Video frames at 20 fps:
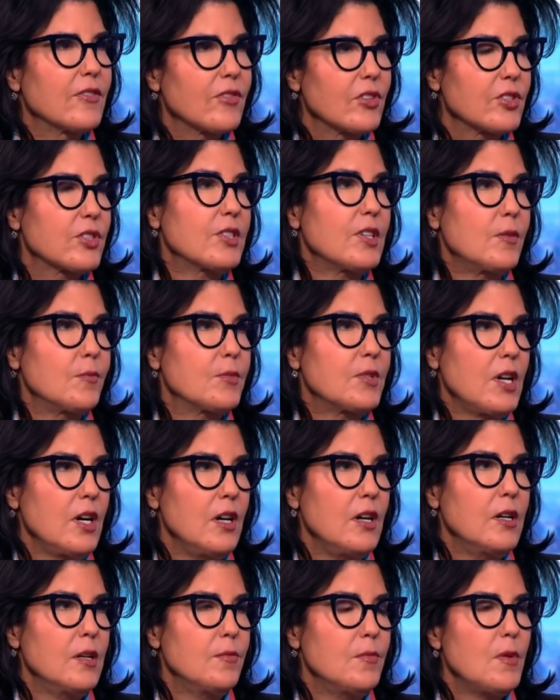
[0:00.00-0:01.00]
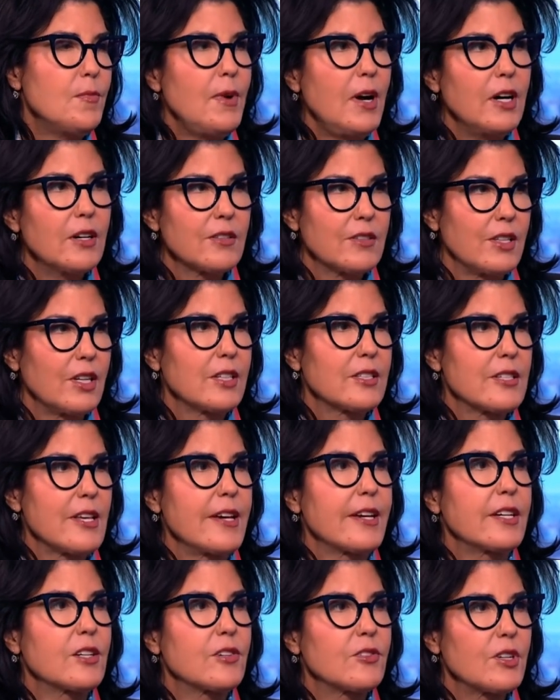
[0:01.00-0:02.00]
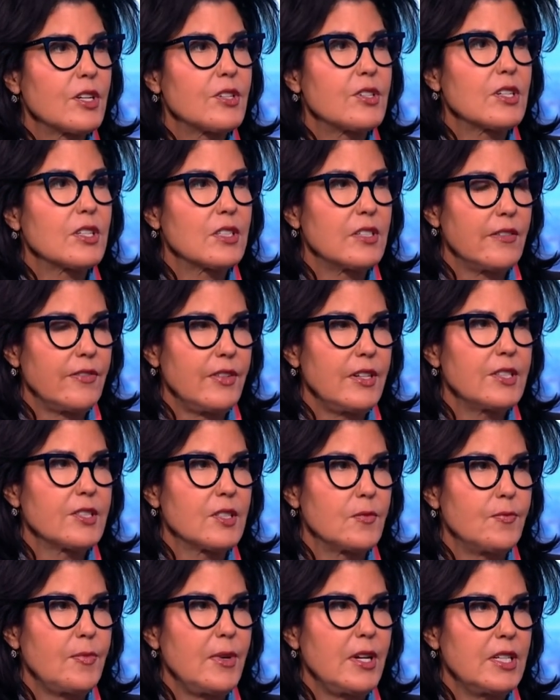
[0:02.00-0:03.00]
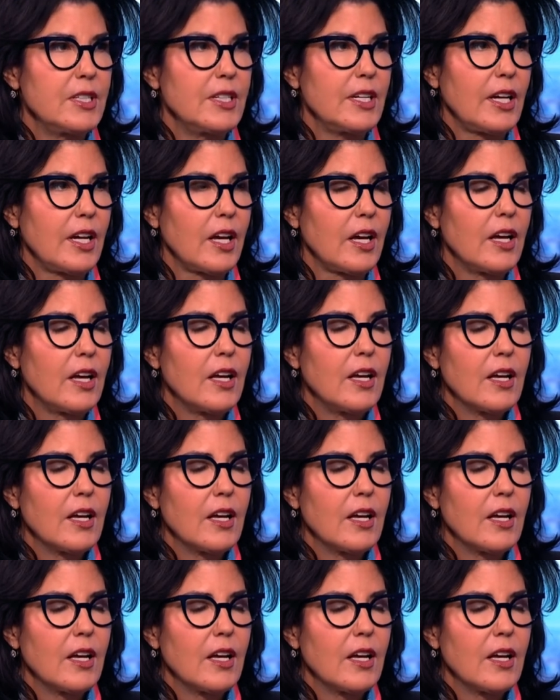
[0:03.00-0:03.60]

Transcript: for some time about things like increasing defense spending,